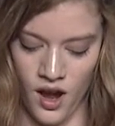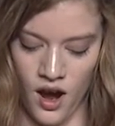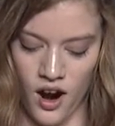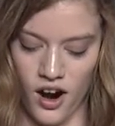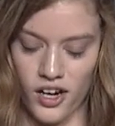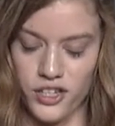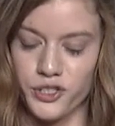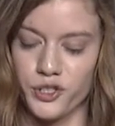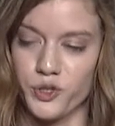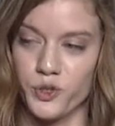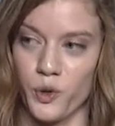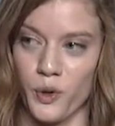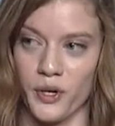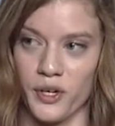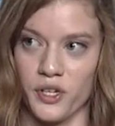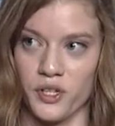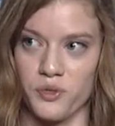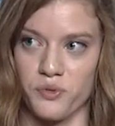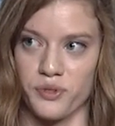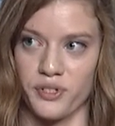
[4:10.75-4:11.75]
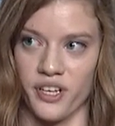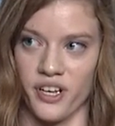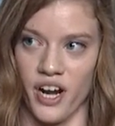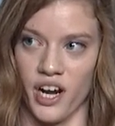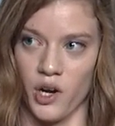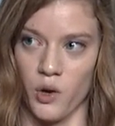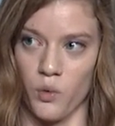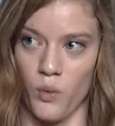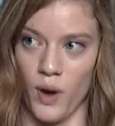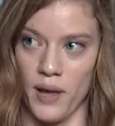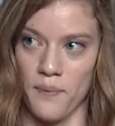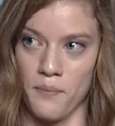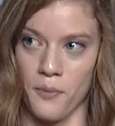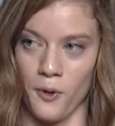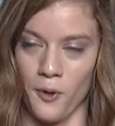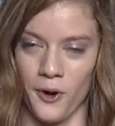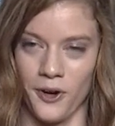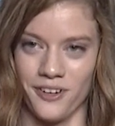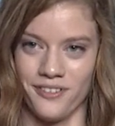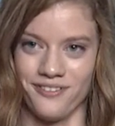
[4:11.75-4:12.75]
Our tutorials were done on a
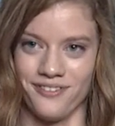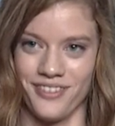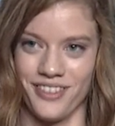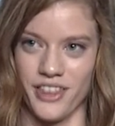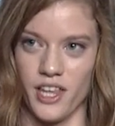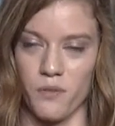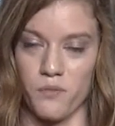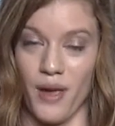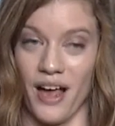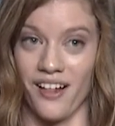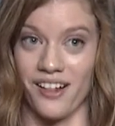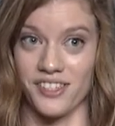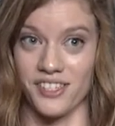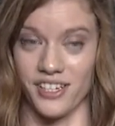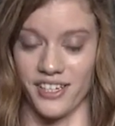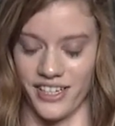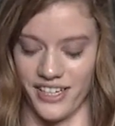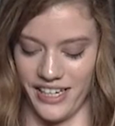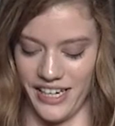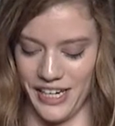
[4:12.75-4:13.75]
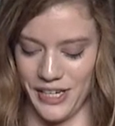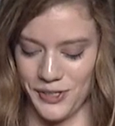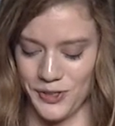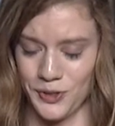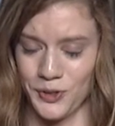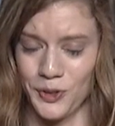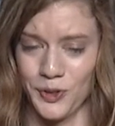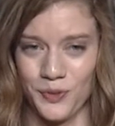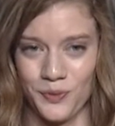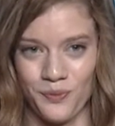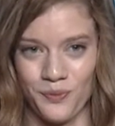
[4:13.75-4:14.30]
whiteboard that balanced on an easel,